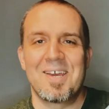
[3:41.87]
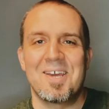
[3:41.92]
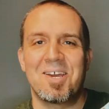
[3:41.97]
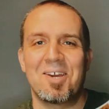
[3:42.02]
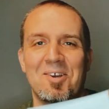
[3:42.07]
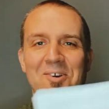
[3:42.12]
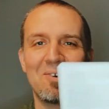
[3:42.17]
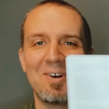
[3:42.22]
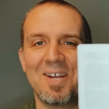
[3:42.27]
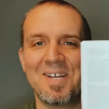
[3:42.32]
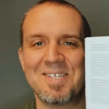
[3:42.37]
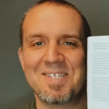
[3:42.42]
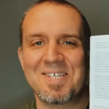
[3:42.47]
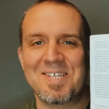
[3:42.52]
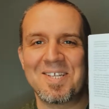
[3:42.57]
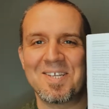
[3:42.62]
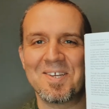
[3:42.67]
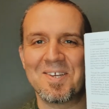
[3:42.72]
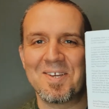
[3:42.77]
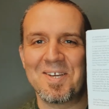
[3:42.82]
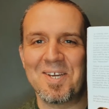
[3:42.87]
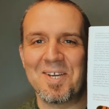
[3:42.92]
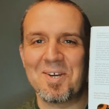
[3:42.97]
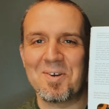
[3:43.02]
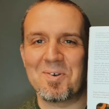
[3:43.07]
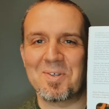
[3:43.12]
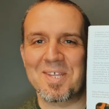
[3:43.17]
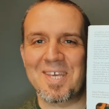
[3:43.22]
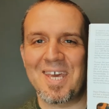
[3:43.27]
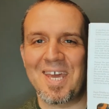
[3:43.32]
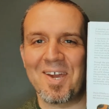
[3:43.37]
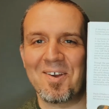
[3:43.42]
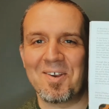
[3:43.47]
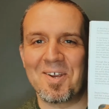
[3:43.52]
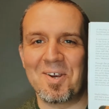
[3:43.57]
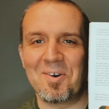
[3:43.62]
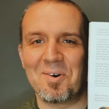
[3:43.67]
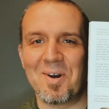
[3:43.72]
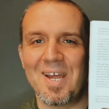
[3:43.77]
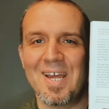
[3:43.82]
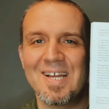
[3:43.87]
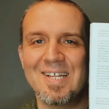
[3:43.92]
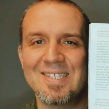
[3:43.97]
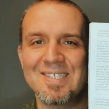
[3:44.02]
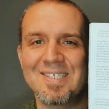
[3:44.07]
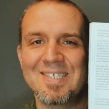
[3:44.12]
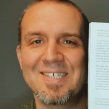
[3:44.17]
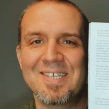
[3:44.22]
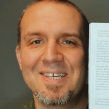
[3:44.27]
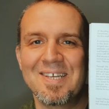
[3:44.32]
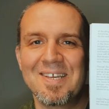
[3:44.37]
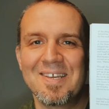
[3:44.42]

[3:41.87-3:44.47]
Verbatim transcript: Great still here with Cary Grant.